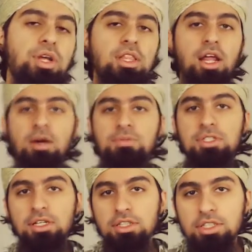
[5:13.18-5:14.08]
that helps
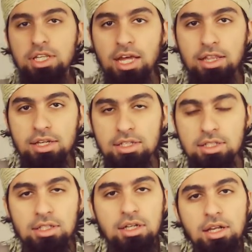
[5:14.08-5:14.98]
understand this
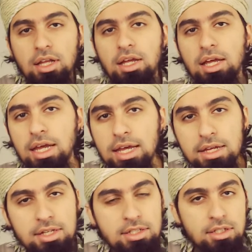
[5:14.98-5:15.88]

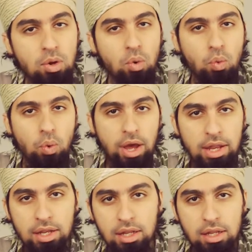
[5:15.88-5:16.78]
is
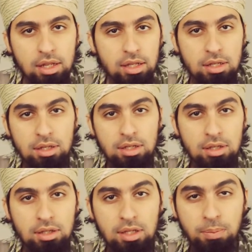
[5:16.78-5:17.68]
when
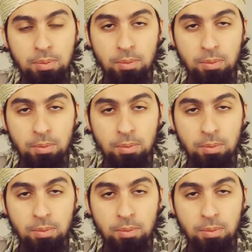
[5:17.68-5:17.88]
the